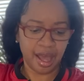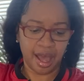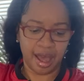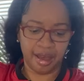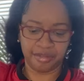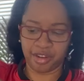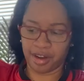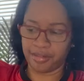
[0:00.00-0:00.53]

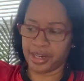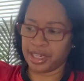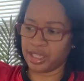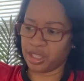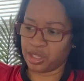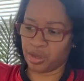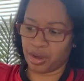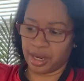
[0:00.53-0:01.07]
I've already
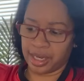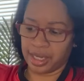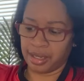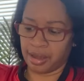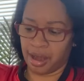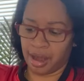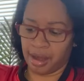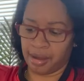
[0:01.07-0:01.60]
started,
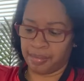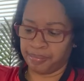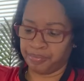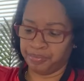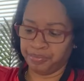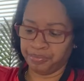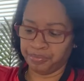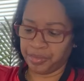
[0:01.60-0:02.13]

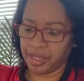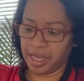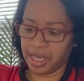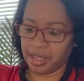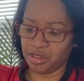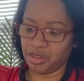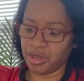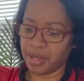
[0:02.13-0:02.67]
and
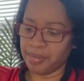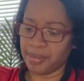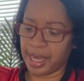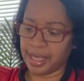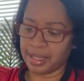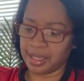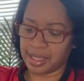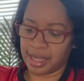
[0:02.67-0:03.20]
you can
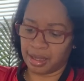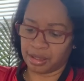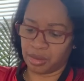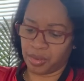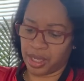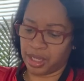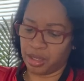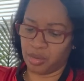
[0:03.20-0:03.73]
make this out the
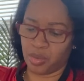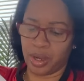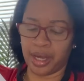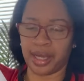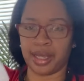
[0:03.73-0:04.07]
way you want.